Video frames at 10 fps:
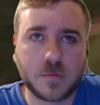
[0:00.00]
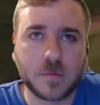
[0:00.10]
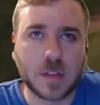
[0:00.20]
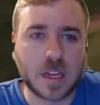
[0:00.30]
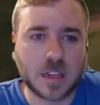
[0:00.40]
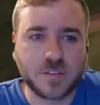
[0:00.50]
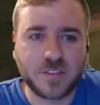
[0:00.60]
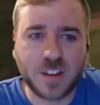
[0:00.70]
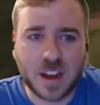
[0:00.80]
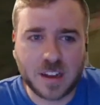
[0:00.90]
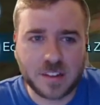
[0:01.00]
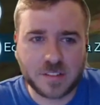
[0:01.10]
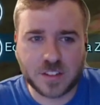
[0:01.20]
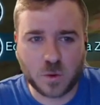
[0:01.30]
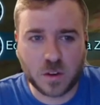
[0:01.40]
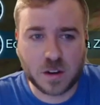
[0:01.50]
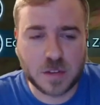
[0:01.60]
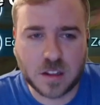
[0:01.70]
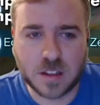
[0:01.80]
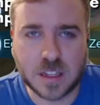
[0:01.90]
like in 5s, you want him to
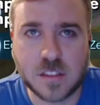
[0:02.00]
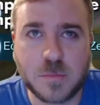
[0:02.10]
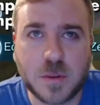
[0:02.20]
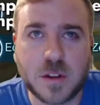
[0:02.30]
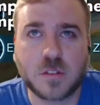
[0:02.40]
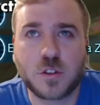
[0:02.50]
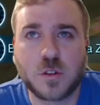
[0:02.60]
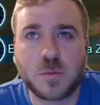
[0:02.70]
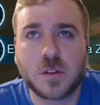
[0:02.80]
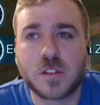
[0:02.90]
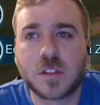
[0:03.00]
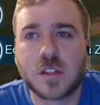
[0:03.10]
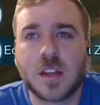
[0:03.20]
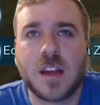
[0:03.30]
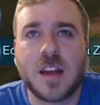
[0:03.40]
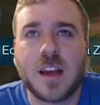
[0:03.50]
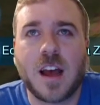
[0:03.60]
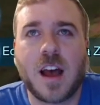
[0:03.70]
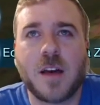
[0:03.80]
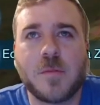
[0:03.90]
cleanse Imperial Troopers.
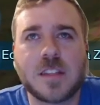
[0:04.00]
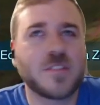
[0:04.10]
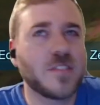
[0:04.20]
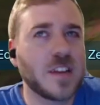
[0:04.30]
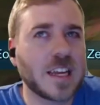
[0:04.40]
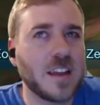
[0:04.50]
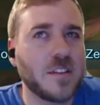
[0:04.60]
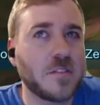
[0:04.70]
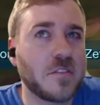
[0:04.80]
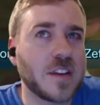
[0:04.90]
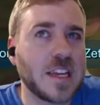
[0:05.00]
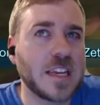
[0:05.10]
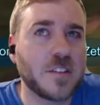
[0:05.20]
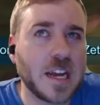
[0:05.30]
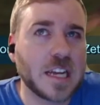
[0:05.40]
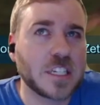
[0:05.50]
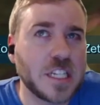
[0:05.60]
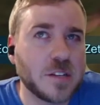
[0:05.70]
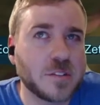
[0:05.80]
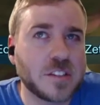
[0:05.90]
But it's a funny, kind of a funny interaction. You
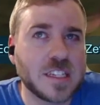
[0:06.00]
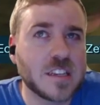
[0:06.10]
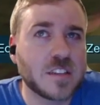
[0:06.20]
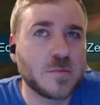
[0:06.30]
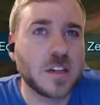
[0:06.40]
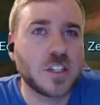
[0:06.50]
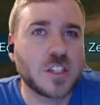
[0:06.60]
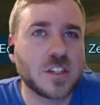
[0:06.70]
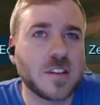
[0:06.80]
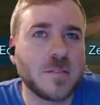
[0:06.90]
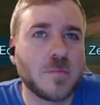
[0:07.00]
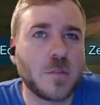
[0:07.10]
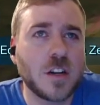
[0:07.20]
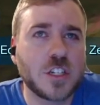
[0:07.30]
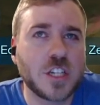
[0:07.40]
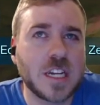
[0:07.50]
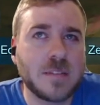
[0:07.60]
don't see this much. Mara Jade